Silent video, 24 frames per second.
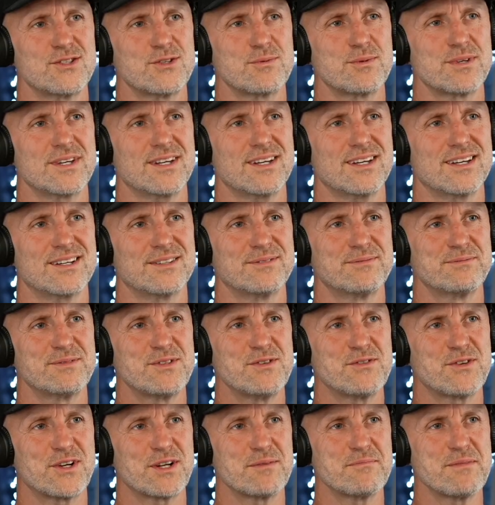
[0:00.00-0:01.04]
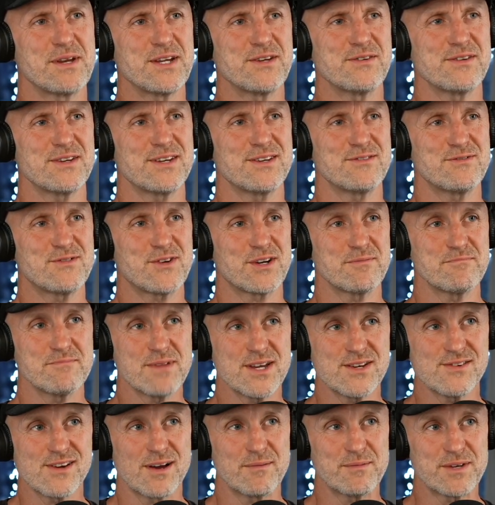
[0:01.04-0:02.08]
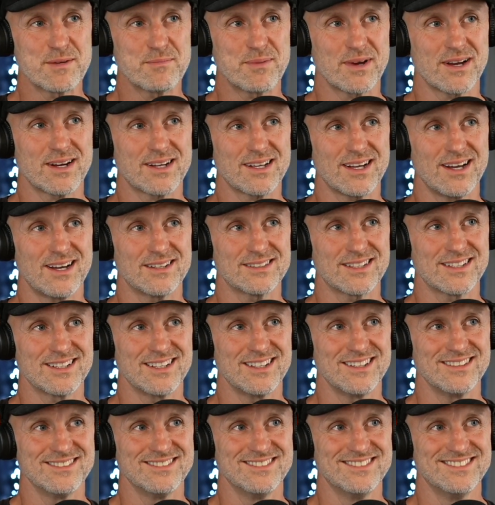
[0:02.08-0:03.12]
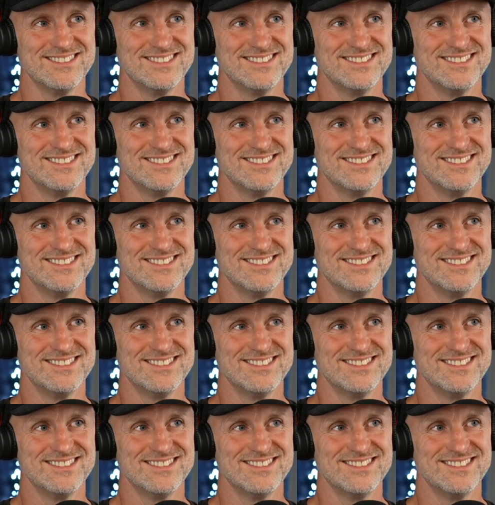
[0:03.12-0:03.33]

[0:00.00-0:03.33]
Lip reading: And here we are. You've got a mini ramp in your back garden now.